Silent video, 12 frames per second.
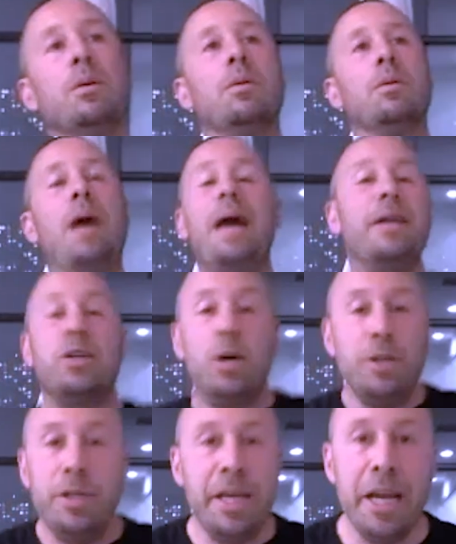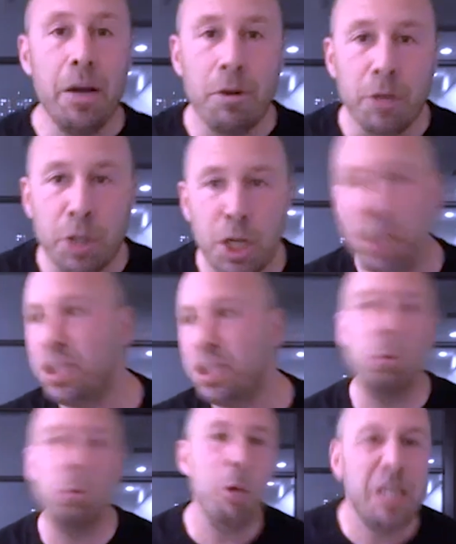I couldn't hear her because
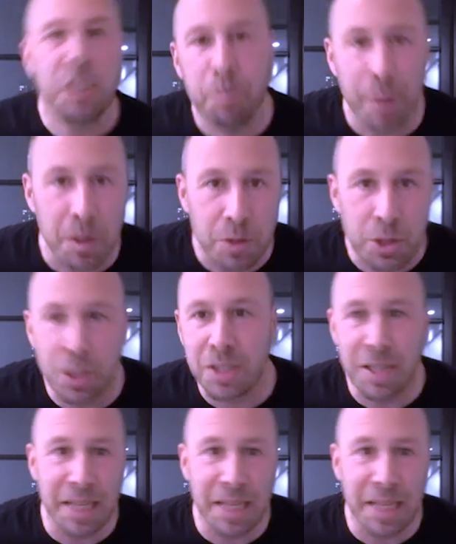she whispered, just like